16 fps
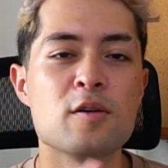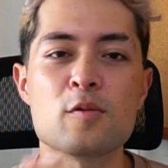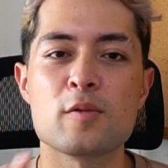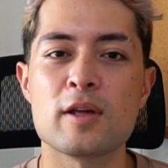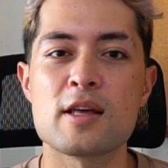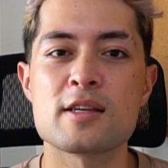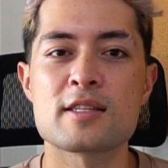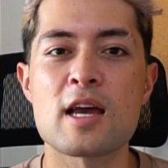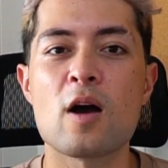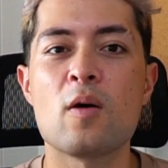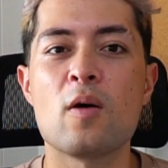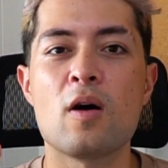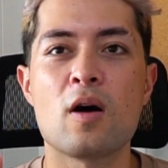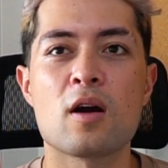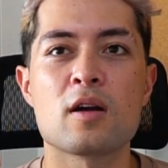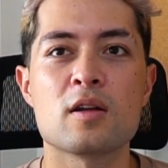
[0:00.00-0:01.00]
didn't realize how
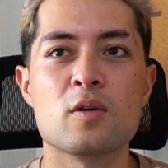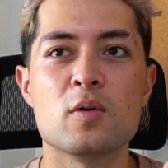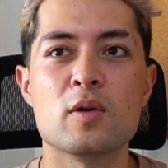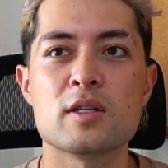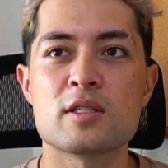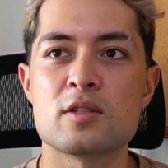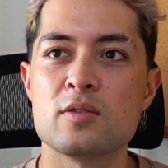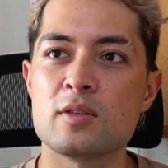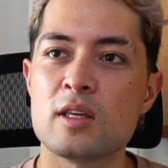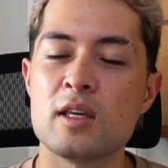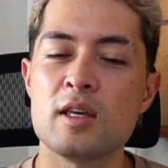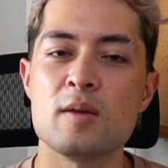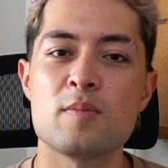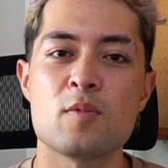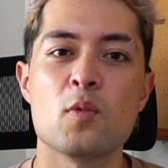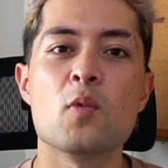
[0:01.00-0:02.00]
hard it was to
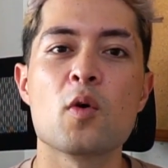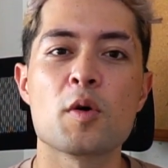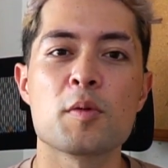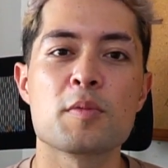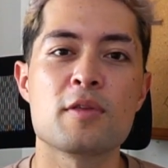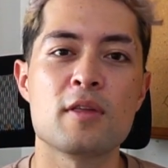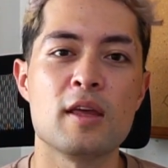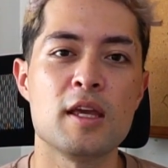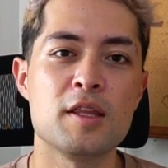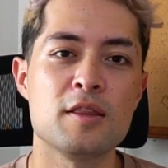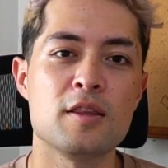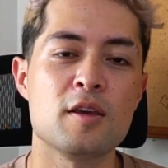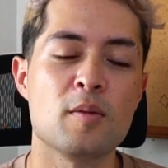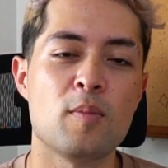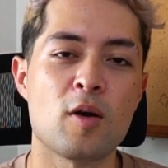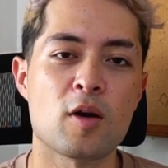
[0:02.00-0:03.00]
keep warmth in
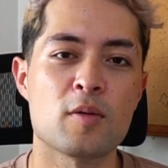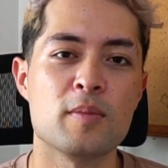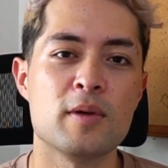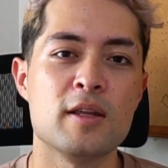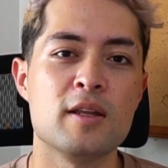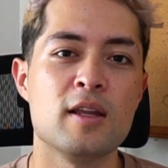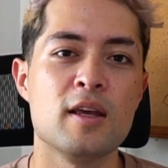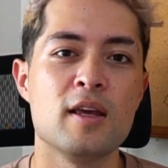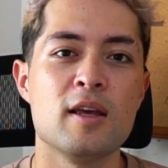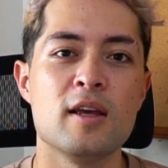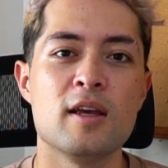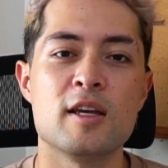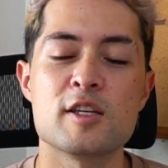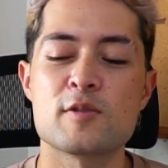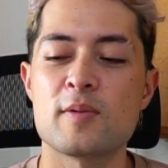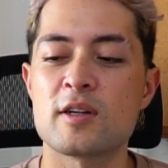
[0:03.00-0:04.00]
the apartment,
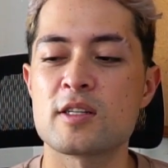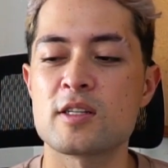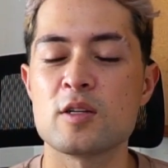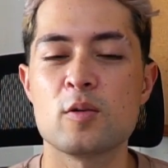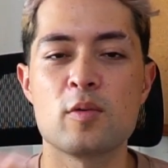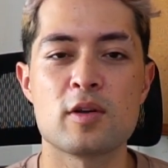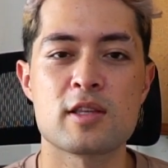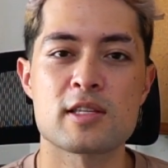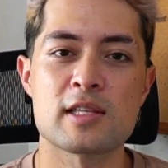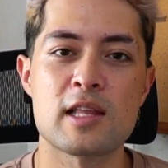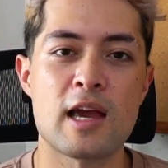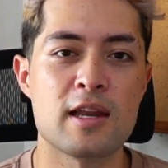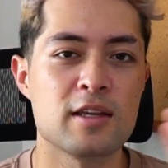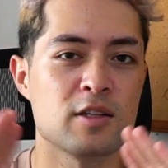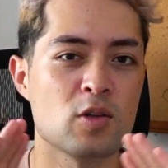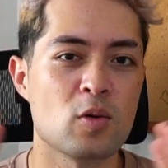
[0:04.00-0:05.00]
especially with
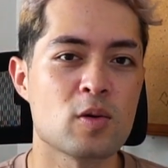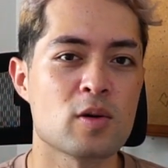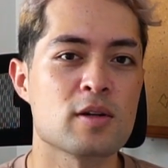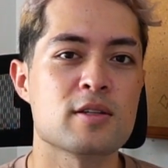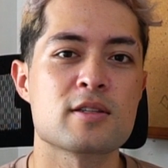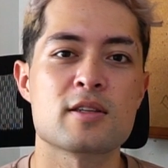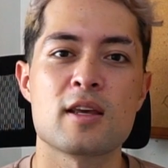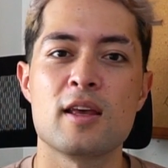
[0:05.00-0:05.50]
sliding doors.